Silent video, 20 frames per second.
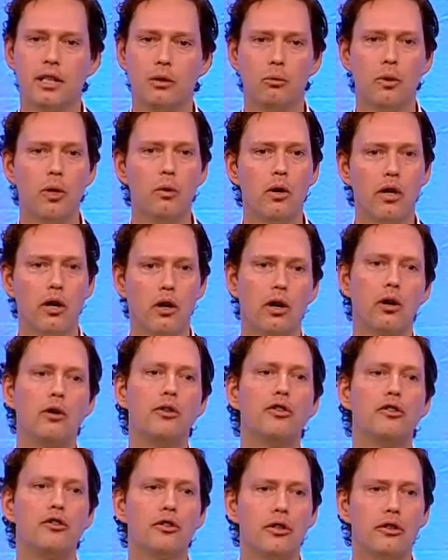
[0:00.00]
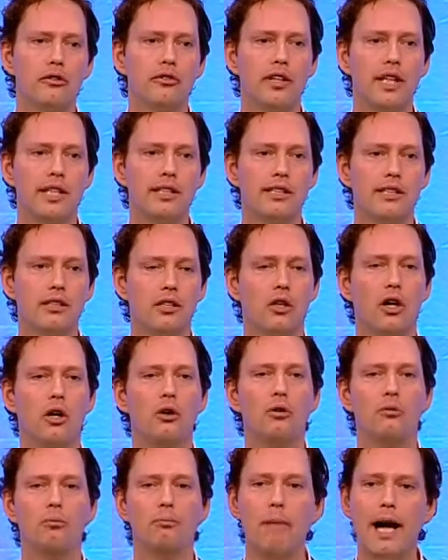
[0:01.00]
We want our own user interfaces, our
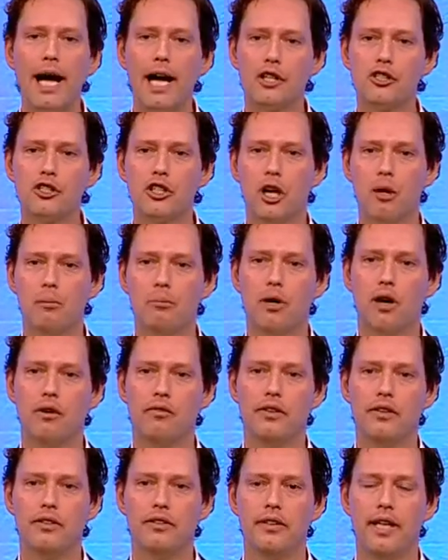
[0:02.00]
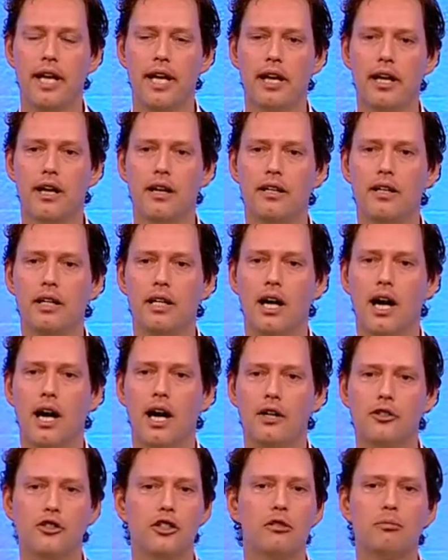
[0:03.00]
own mashup of this data.
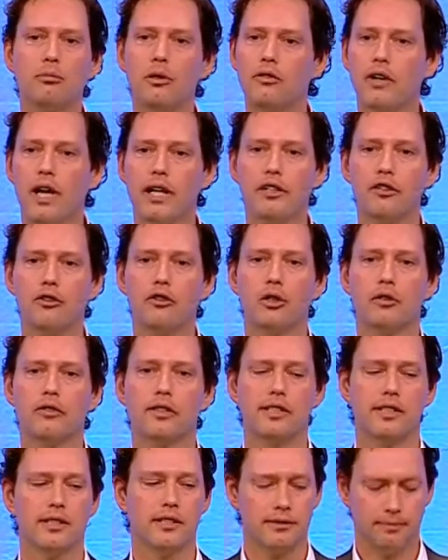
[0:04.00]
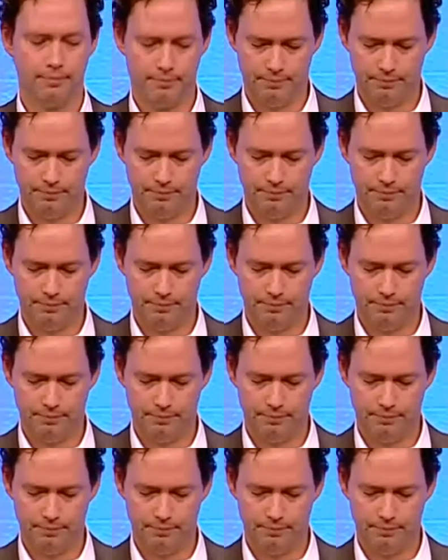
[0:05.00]
Just provide the services.